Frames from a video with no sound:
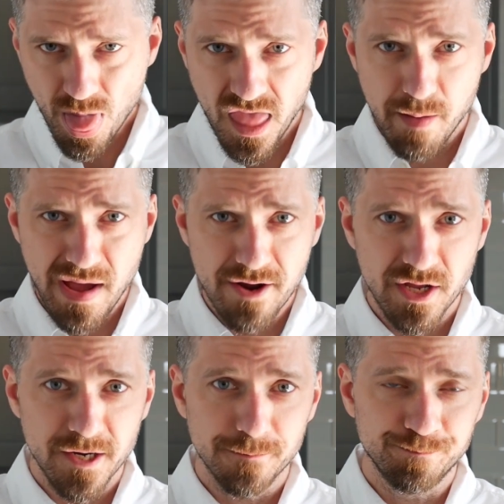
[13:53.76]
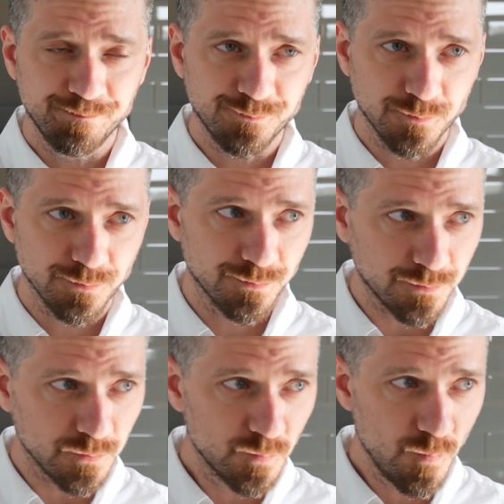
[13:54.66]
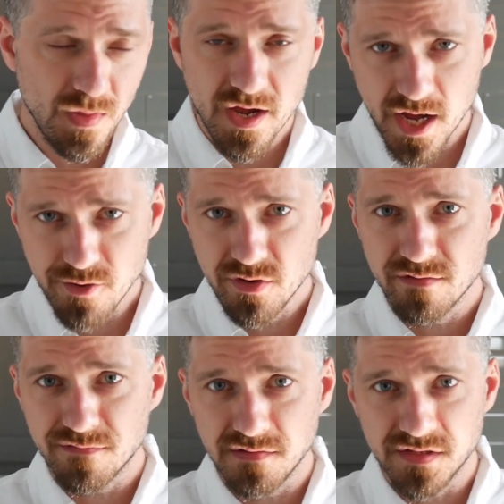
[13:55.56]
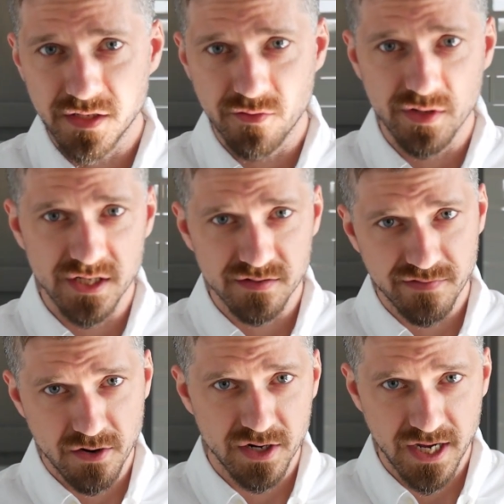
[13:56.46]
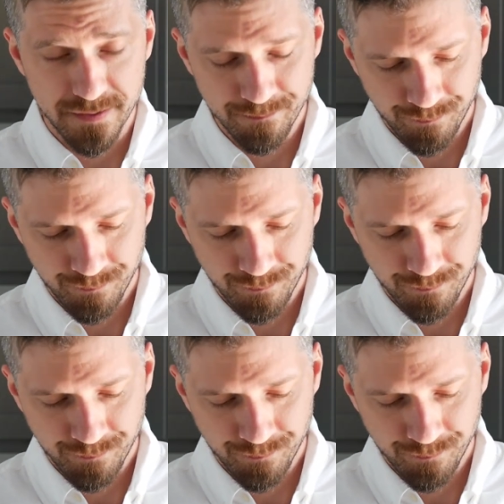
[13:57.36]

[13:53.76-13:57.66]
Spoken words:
About at 150 degrees Fahrenheit